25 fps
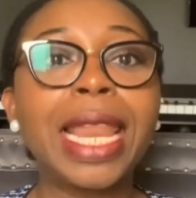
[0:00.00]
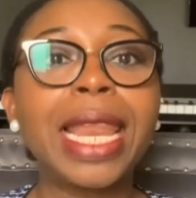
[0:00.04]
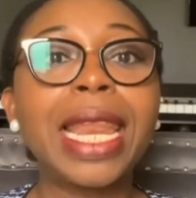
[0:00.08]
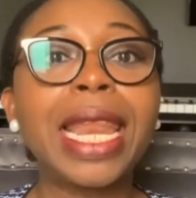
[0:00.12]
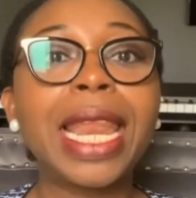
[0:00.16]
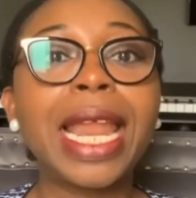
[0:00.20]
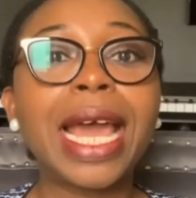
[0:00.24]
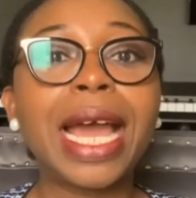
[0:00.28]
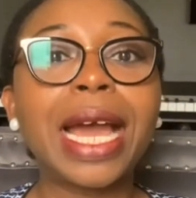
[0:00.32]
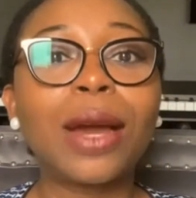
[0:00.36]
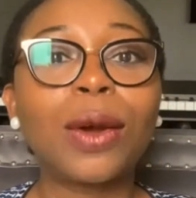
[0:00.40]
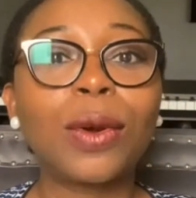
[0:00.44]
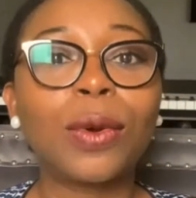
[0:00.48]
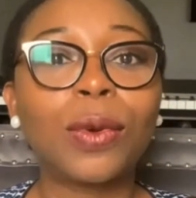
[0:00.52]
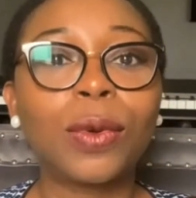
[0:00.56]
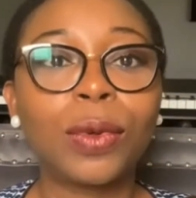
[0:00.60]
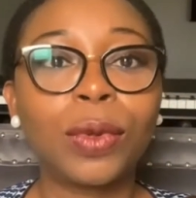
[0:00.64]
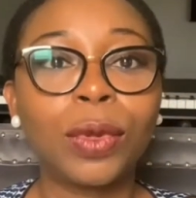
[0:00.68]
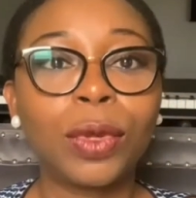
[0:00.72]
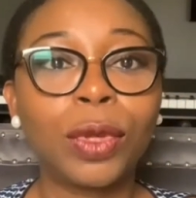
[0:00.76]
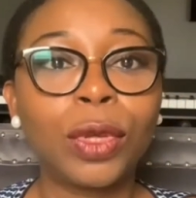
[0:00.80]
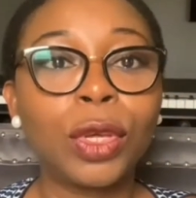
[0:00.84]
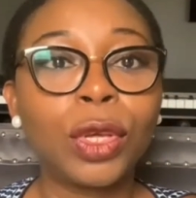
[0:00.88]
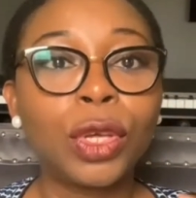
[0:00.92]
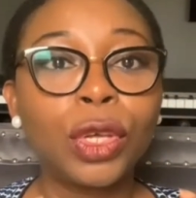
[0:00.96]
Now,
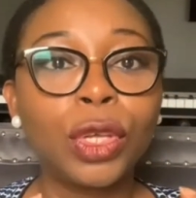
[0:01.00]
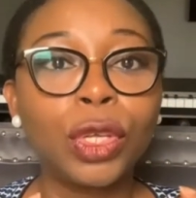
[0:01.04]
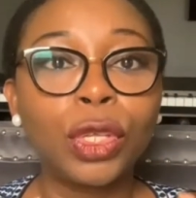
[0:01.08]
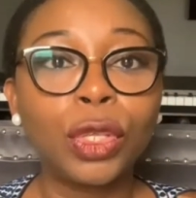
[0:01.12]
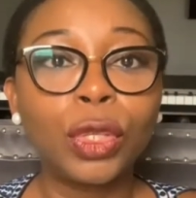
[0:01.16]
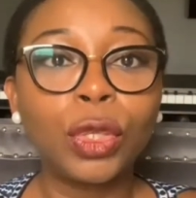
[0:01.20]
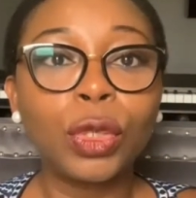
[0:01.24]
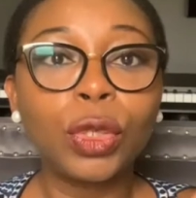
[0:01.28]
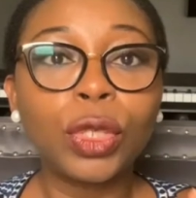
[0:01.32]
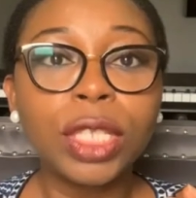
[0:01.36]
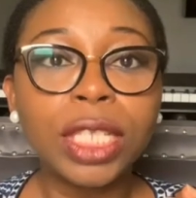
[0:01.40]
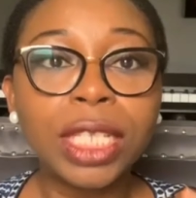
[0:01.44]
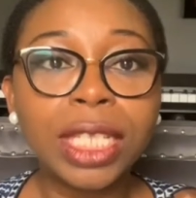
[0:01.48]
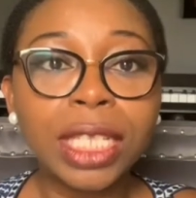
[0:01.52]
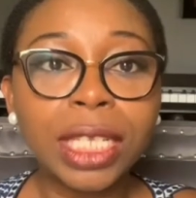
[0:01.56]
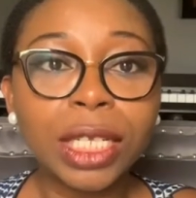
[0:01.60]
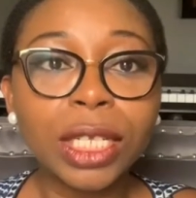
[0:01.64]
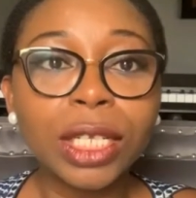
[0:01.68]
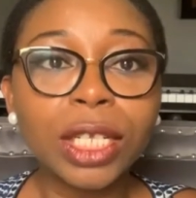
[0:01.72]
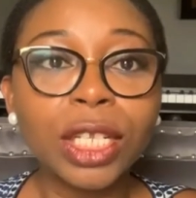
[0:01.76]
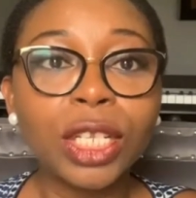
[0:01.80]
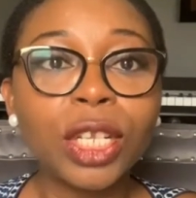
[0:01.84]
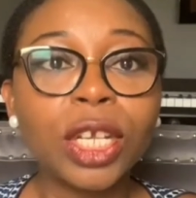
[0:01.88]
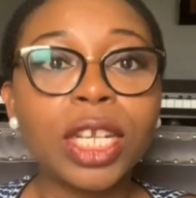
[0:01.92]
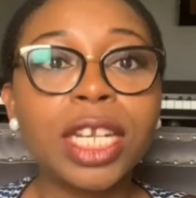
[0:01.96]
you
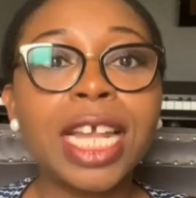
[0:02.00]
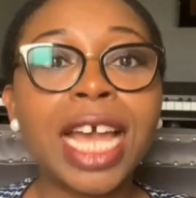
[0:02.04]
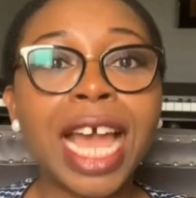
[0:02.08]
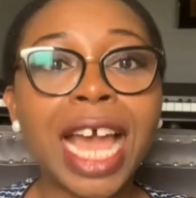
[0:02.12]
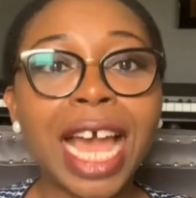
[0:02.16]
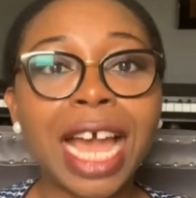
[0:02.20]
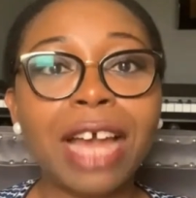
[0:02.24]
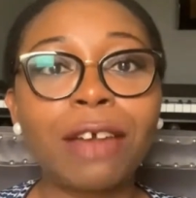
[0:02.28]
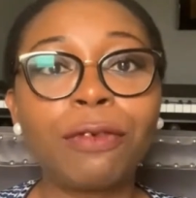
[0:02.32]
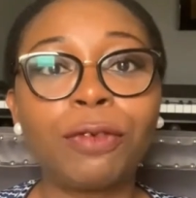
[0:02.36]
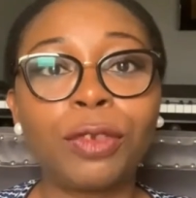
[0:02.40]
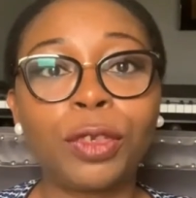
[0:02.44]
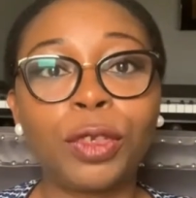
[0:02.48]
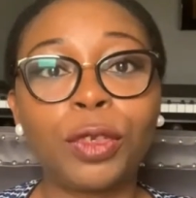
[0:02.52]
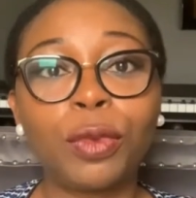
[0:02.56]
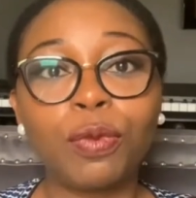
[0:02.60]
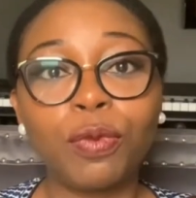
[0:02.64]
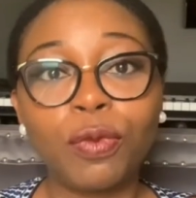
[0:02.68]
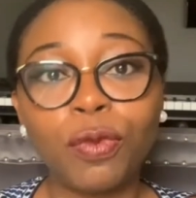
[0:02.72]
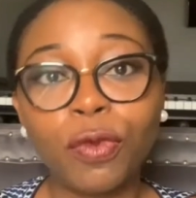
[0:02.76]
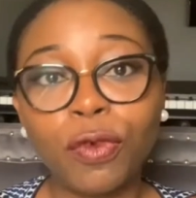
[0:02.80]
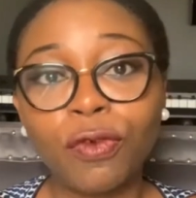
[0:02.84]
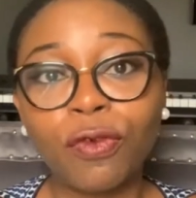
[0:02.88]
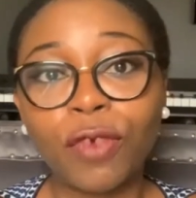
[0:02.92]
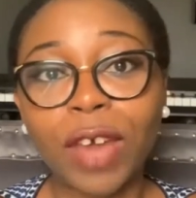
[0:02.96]
still don't have to
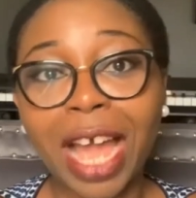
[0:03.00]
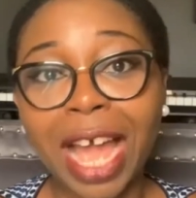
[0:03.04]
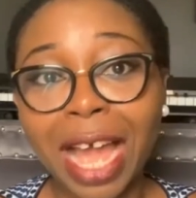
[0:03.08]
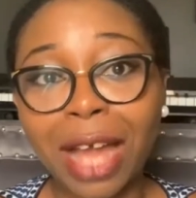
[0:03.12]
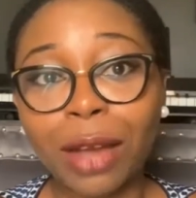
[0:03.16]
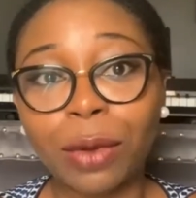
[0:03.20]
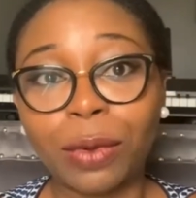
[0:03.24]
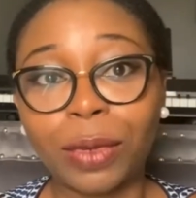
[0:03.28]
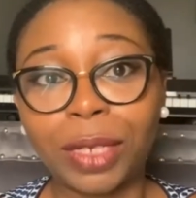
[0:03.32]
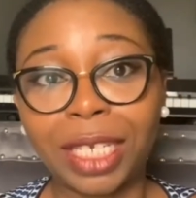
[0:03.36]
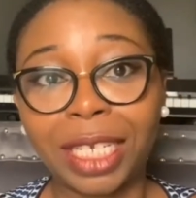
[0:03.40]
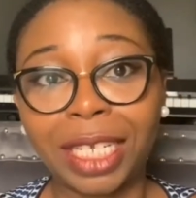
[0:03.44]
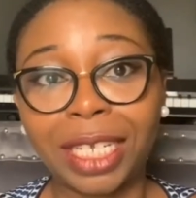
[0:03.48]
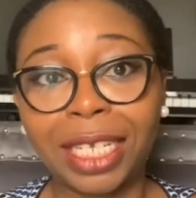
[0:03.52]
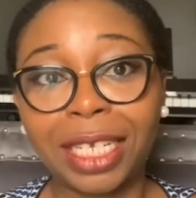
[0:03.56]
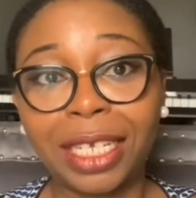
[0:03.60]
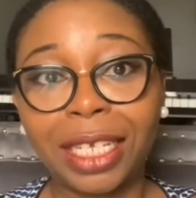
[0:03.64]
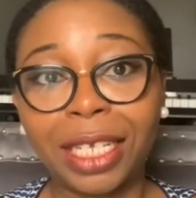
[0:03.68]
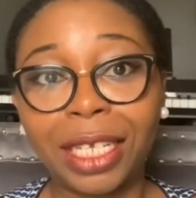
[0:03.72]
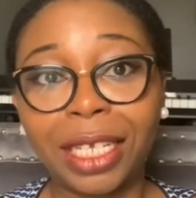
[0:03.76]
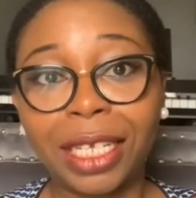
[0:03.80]
move out